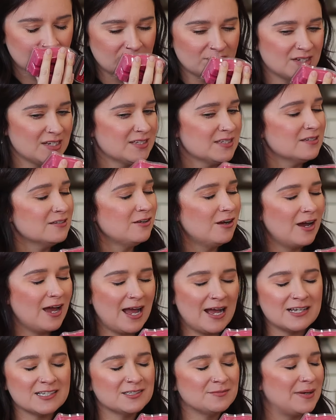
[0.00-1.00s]
This is not
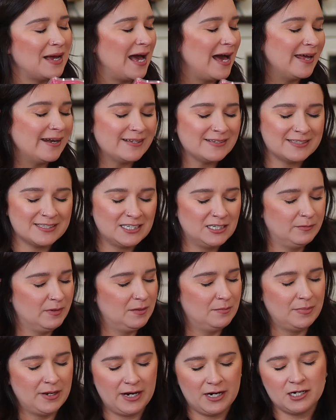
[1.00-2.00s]
as bad as
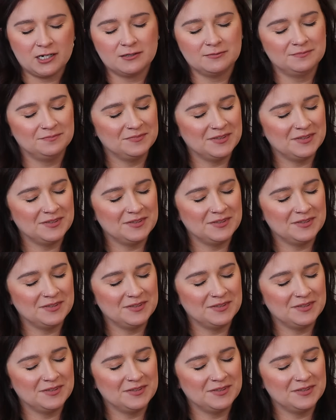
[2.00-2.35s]
Cinnamon Bear.